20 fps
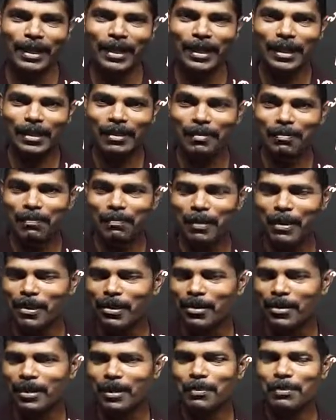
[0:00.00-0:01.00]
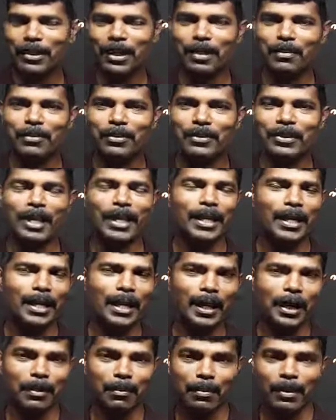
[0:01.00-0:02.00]
then please subscribe this channel
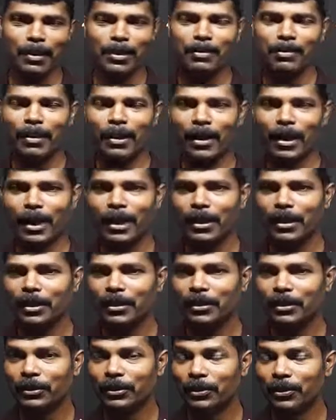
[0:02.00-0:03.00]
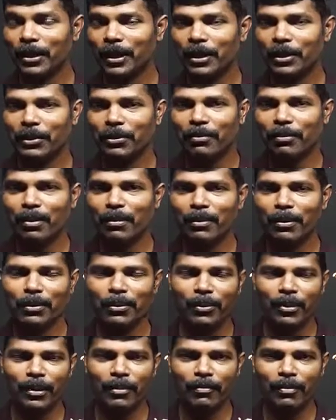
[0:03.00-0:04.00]
and press bell icon so that you will be
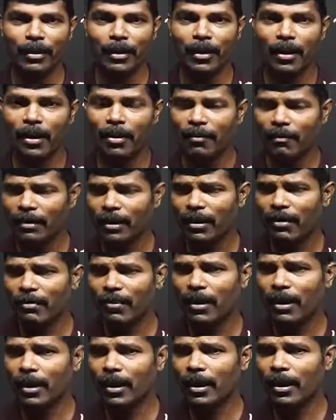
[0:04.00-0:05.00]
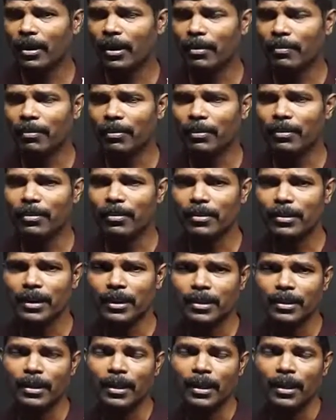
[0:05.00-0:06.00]
notified whenever I upload
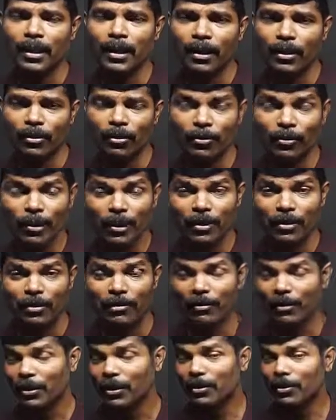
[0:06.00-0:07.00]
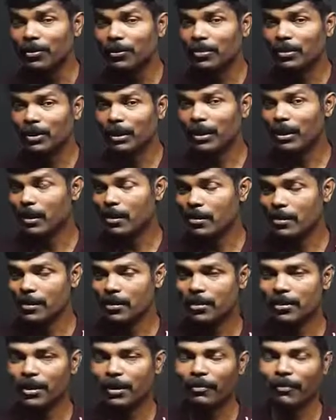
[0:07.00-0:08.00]
such innovative videos and
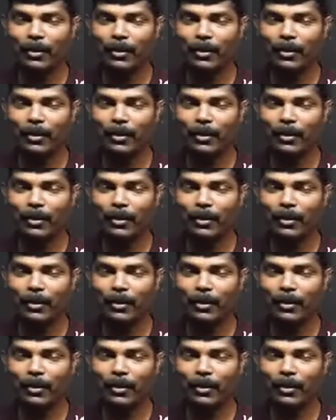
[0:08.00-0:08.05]
interesting